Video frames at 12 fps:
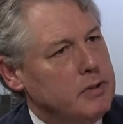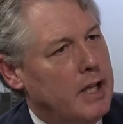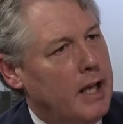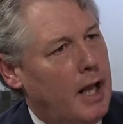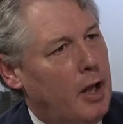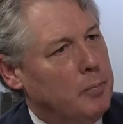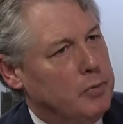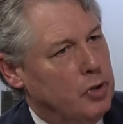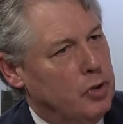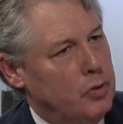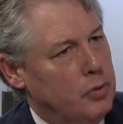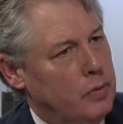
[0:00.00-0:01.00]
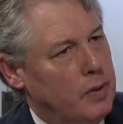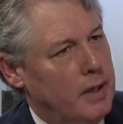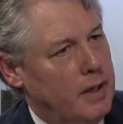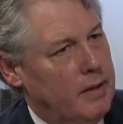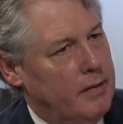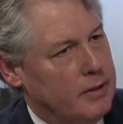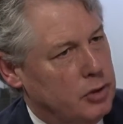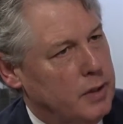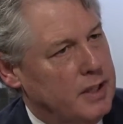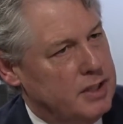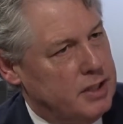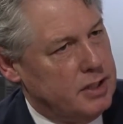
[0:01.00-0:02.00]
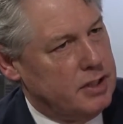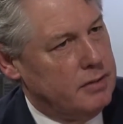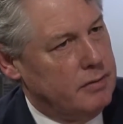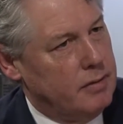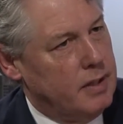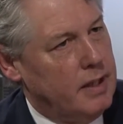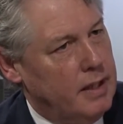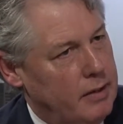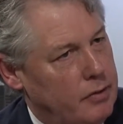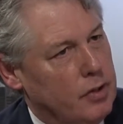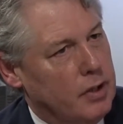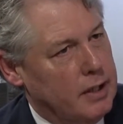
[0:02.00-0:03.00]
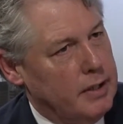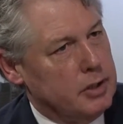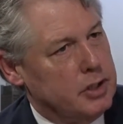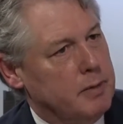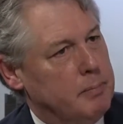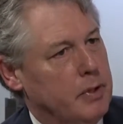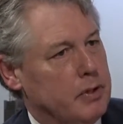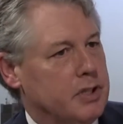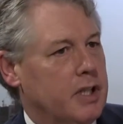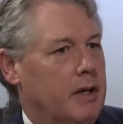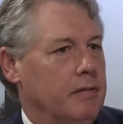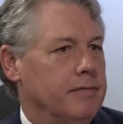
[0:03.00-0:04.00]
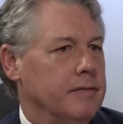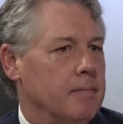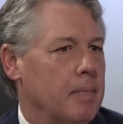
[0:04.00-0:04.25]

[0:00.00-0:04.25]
has that helped you in the transition into leadership yourself?